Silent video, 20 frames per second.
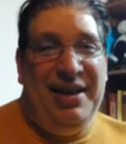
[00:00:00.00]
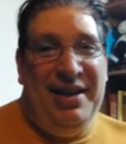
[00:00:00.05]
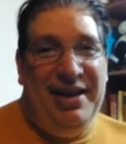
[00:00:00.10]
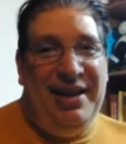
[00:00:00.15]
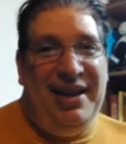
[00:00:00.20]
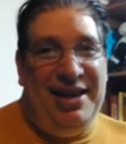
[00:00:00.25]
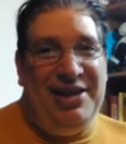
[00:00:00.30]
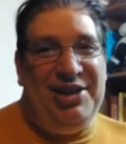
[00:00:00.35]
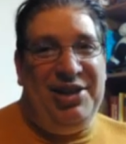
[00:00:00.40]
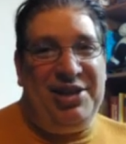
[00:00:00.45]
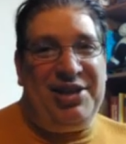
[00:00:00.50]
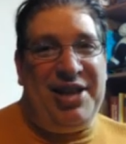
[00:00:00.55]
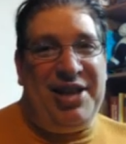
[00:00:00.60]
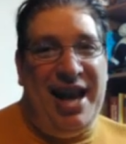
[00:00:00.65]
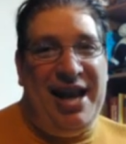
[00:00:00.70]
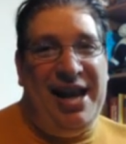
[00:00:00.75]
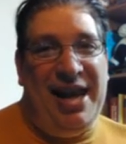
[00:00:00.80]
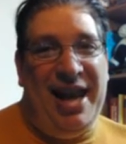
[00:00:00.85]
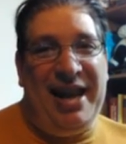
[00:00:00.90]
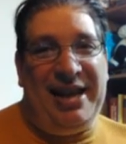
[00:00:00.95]
He's just
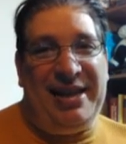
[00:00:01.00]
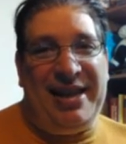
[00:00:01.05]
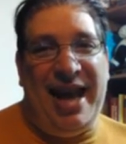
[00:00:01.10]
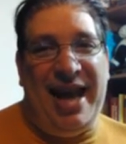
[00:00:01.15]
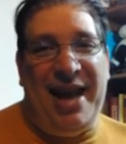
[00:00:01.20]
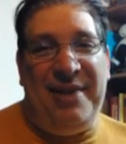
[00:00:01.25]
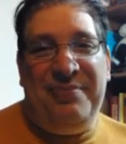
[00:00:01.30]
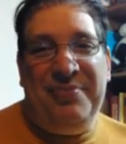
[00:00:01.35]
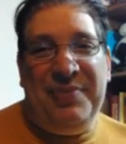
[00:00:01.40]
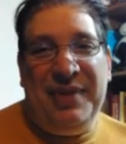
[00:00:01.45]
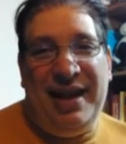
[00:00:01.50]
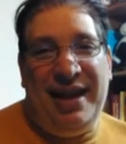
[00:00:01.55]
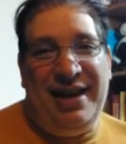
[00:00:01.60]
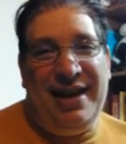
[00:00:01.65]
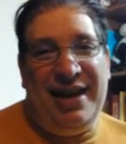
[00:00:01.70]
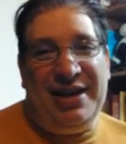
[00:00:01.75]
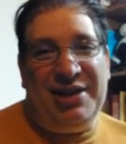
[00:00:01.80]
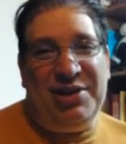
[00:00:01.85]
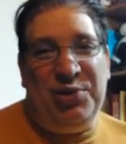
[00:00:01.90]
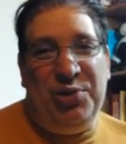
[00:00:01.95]
kind of like that, and
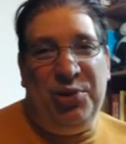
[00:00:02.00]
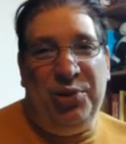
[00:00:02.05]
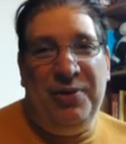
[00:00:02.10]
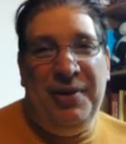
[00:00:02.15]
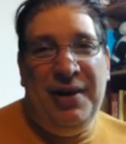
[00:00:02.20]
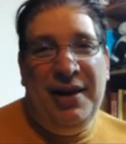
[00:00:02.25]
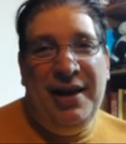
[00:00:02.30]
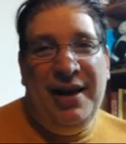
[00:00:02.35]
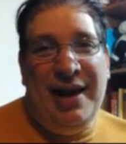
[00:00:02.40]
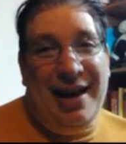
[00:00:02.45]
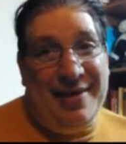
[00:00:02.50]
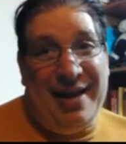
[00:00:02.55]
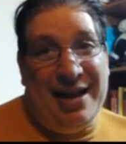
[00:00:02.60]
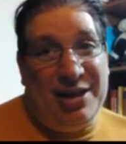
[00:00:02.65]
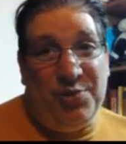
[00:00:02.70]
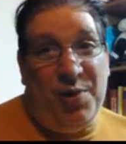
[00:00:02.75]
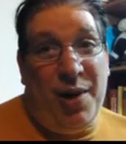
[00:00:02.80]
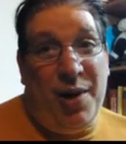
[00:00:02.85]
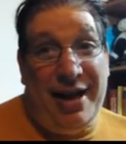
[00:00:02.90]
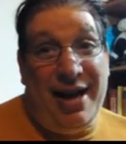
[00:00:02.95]
that's cool.
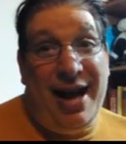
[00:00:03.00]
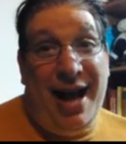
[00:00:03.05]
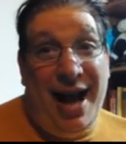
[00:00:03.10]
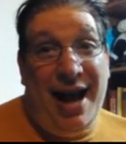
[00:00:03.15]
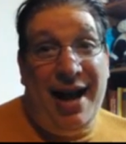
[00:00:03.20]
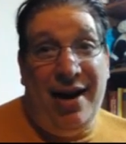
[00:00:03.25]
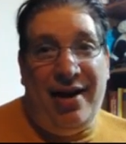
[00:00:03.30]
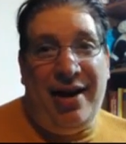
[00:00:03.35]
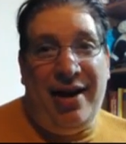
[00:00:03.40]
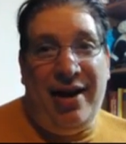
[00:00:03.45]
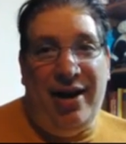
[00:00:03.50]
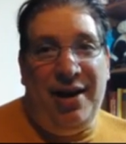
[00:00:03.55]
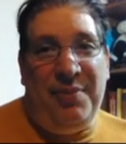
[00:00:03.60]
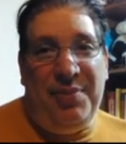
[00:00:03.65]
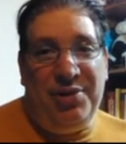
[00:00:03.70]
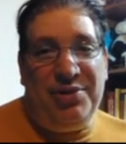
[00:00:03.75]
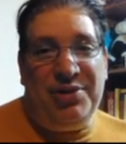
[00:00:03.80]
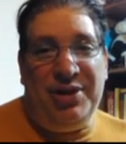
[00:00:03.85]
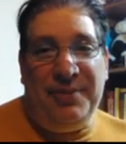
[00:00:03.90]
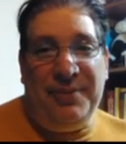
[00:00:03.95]
That's why you hire Gary
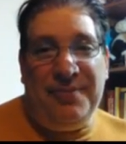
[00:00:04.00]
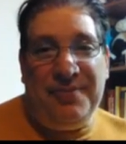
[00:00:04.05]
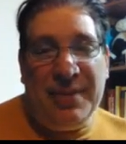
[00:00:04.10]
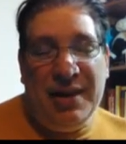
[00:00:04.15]
Busey.